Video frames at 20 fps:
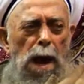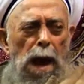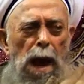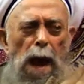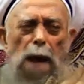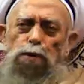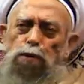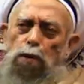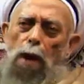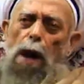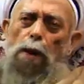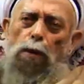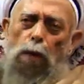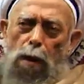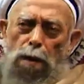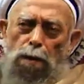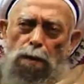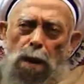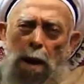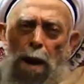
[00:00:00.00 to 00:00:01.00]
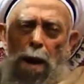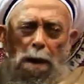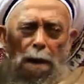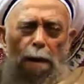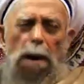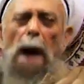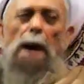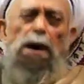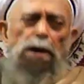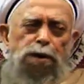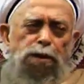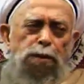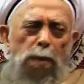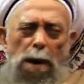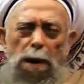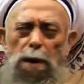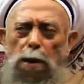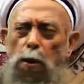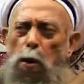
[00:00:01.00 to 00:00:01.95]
and you are on right way.